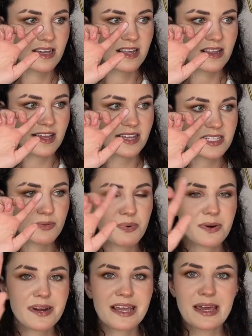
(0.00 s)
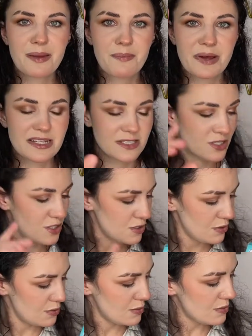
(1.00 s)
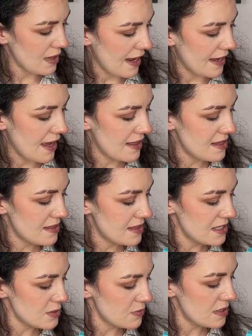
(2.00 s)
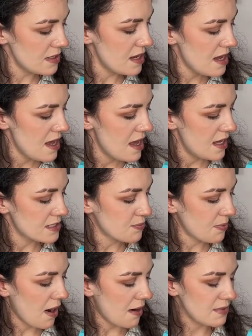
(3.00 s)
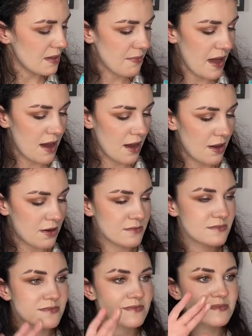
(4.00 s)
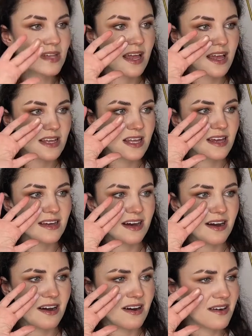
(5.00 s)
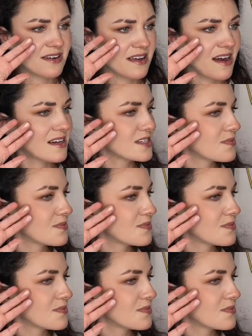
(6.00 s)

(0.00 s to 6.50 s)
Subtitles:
Like it's pretty, but it's too light. And then this one is probably about, oh gosh,